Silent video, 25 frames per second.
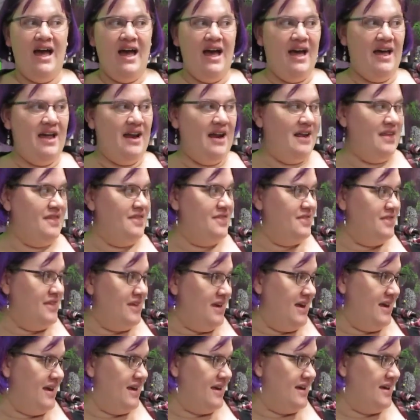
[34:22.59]
And I
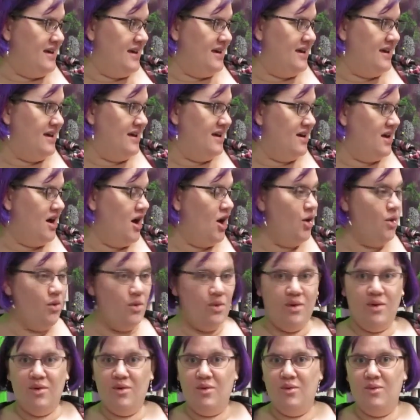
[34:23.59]
think,
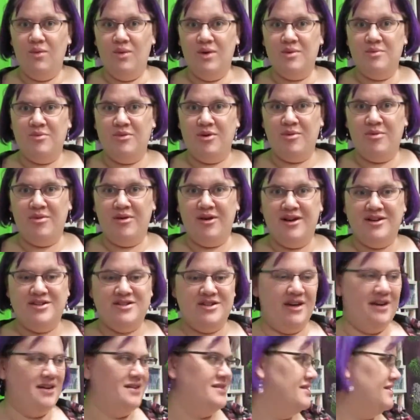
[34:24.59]
oh, one more
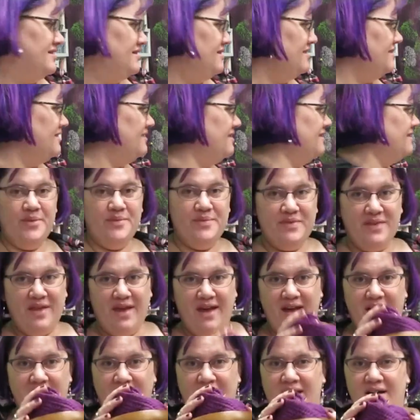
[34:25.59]
project
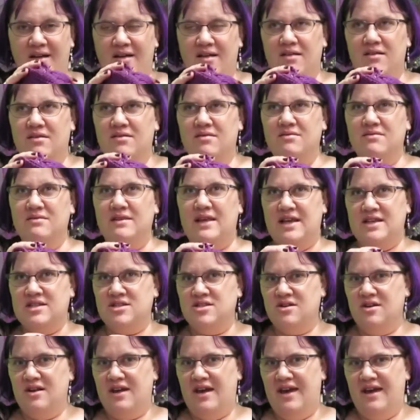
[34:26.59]

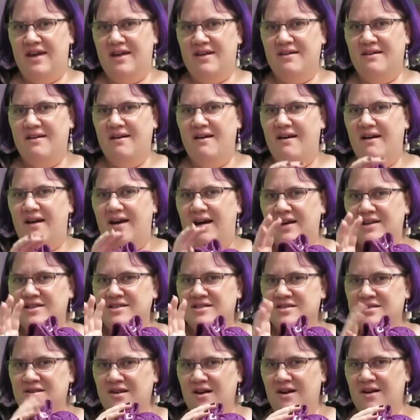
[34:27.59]
yesterday I
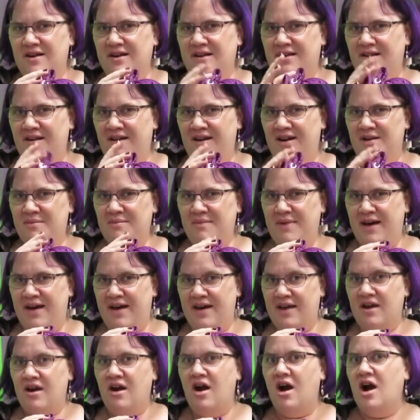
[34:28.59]
started on
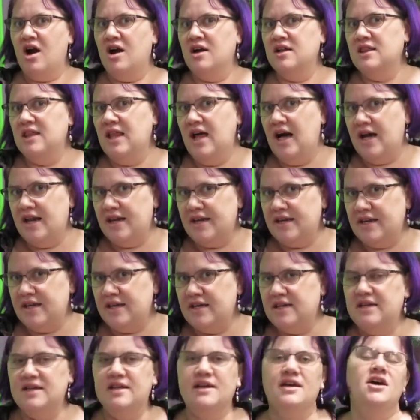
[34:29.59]
my Carlotte
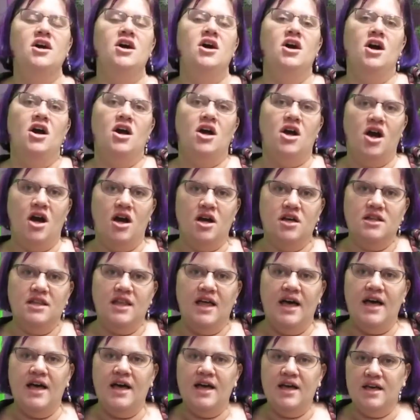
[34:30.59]
again.
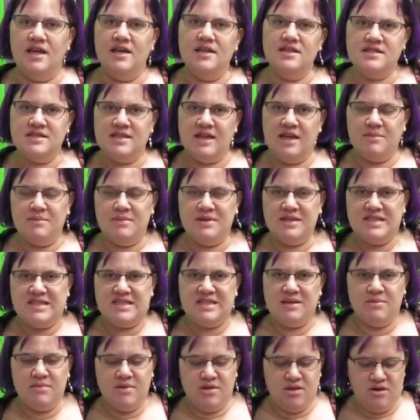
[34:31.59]
Carla sent me
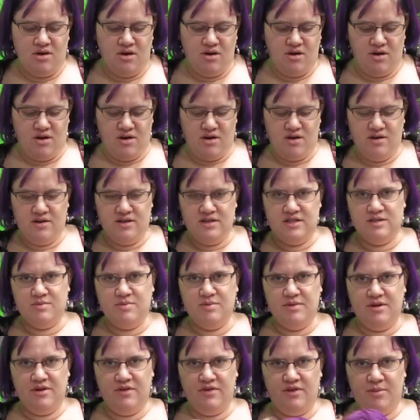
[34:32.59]
some yarn, this
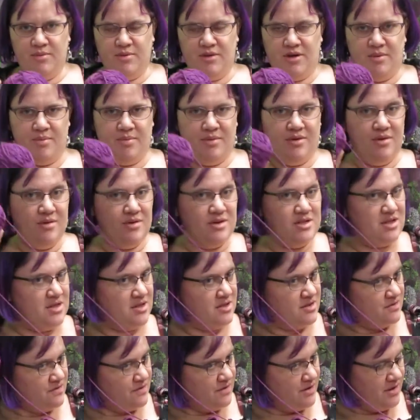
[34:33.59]
beautiful purple, which
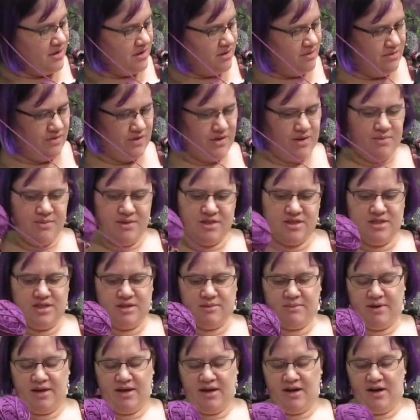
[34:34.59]
is very, much
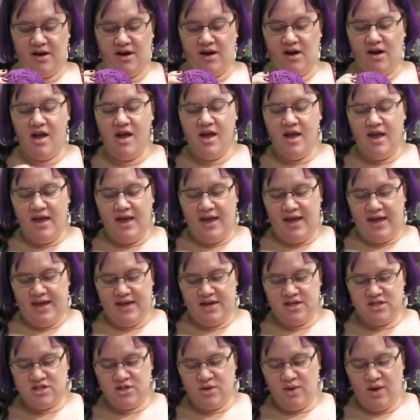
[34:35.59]
like my hair.
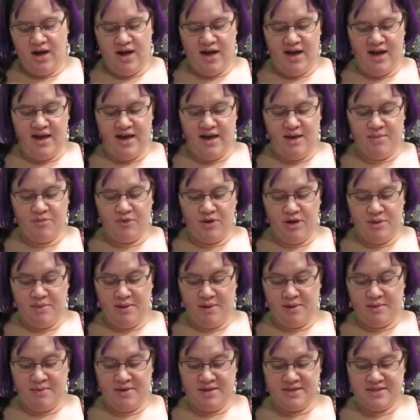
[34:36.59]
And so I am going to
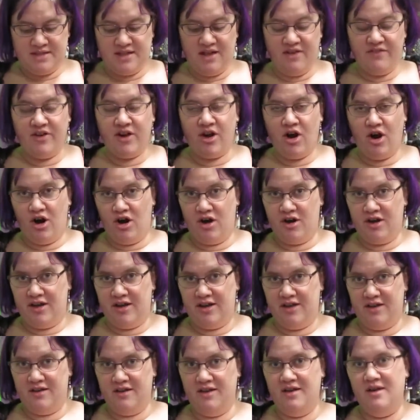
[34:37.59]
make myself a
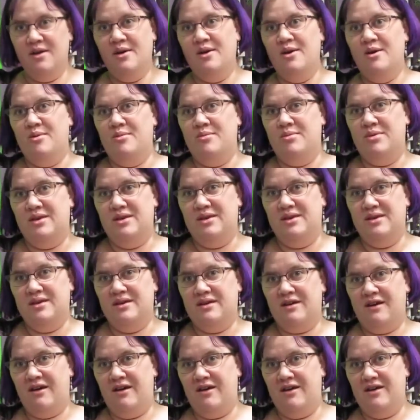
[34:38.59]
cardigan
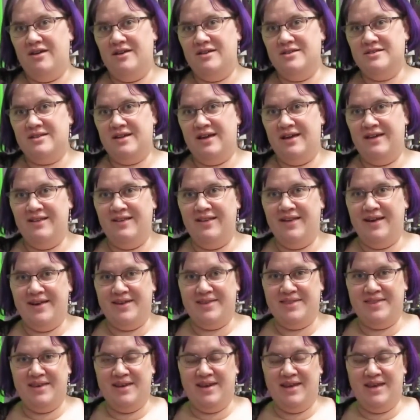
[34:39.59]
because I
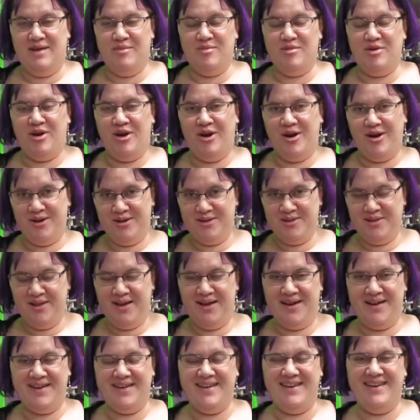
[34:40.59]
like the name
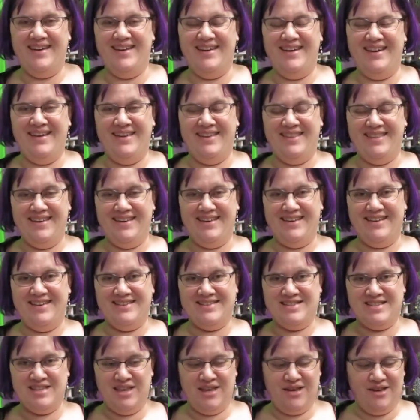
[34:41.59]
Carlotte again. I think
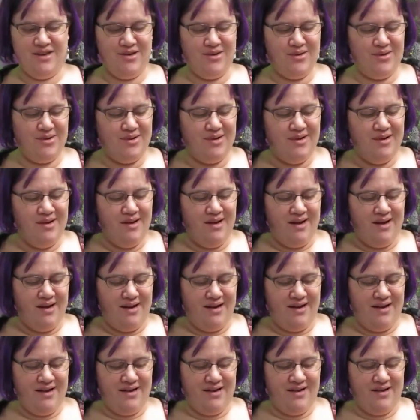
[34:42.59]
it's cute.
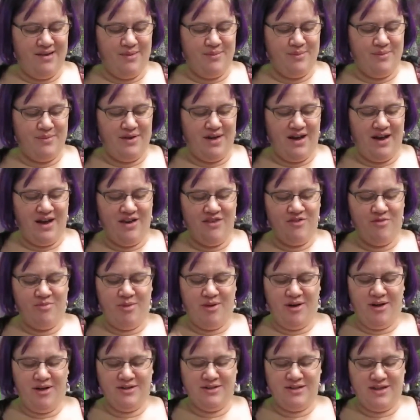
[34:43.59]
Um, I've
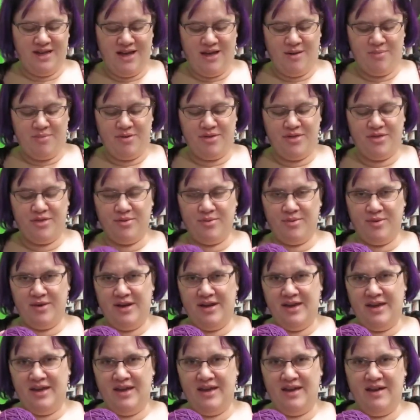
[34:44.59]
balled up
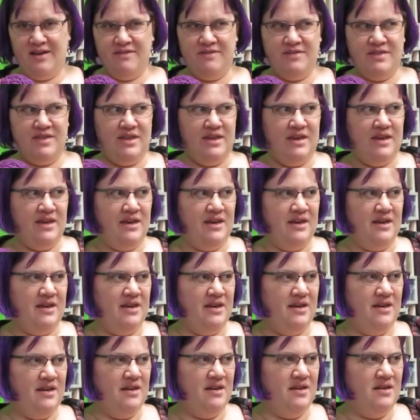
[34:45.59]
three of
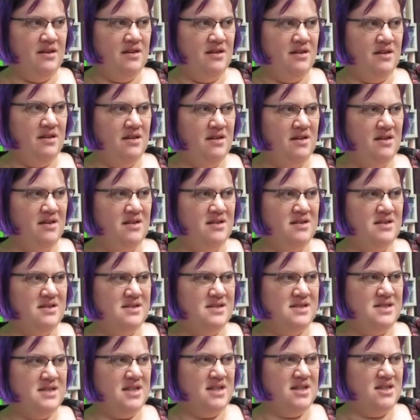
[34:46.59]
the
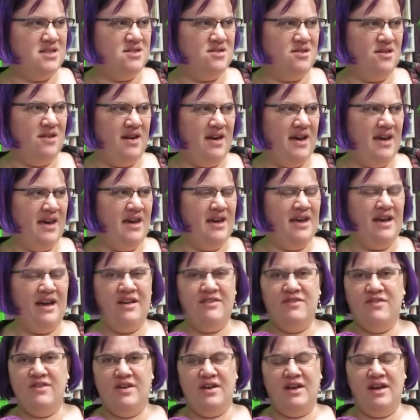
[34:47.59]
six or eight,
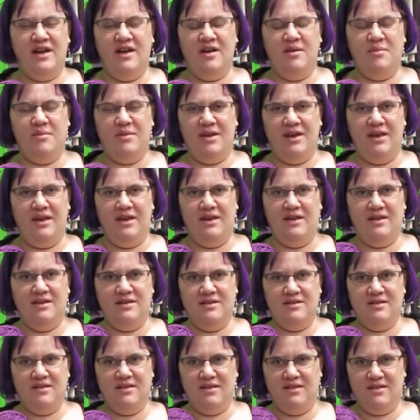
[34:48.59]
I forget how many
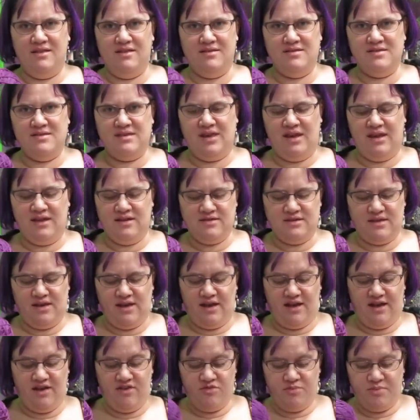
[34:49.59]
skeins I
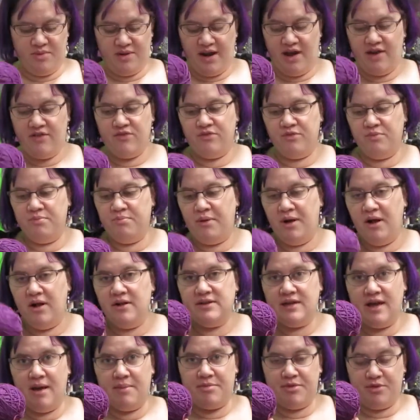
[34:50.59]
have, but I've
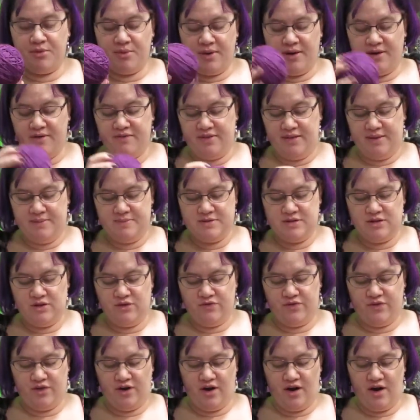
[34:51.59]
balled up three of them so
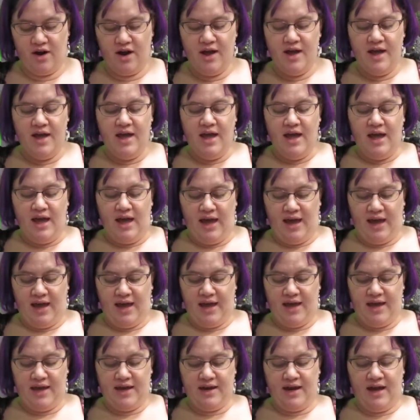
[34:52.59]
far.
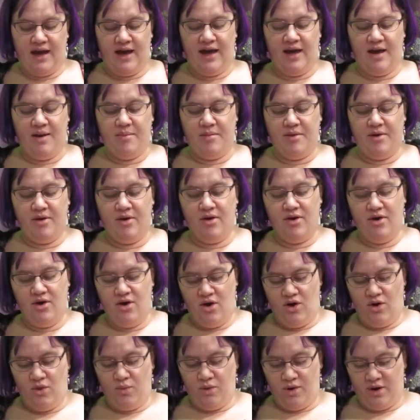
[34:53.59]
And I'm
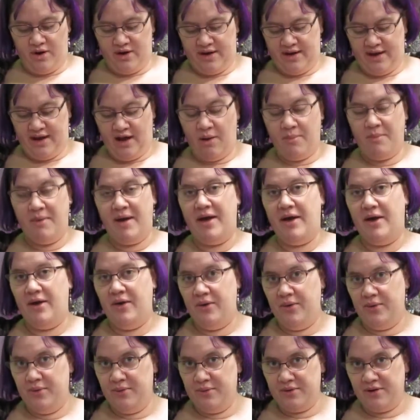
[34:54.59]
working out my
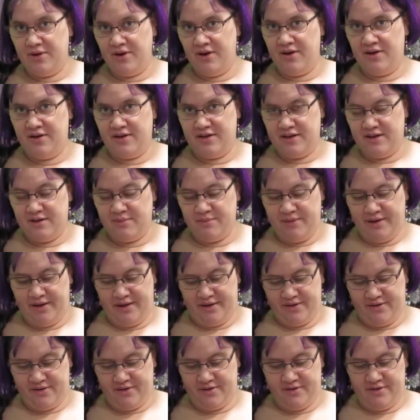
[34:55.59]
own cardigan
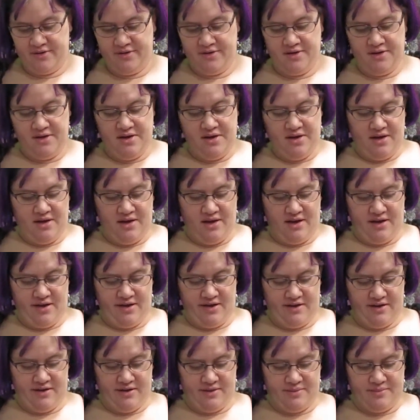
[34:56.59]
pattern.
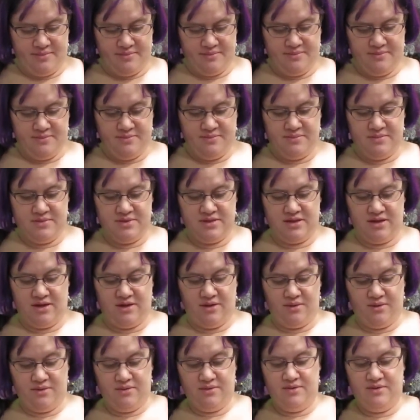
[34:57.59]
Um,
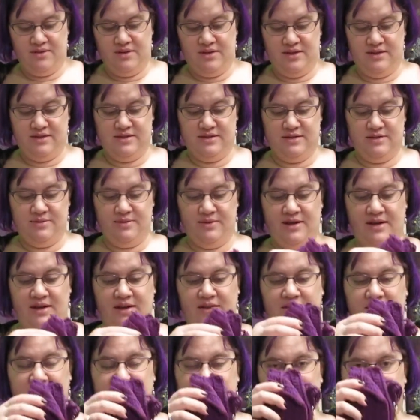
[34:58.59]
so this is what
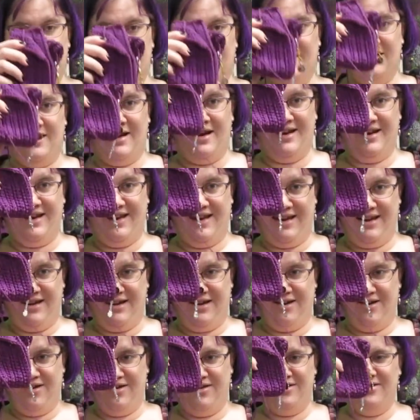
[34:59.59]
it looks like right
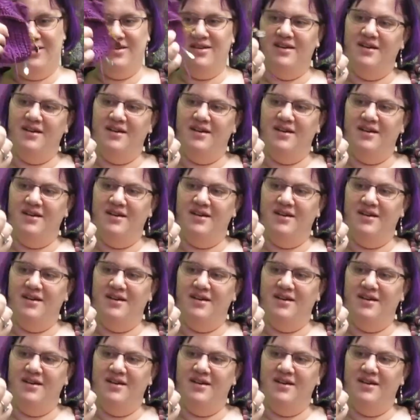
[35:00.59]
now.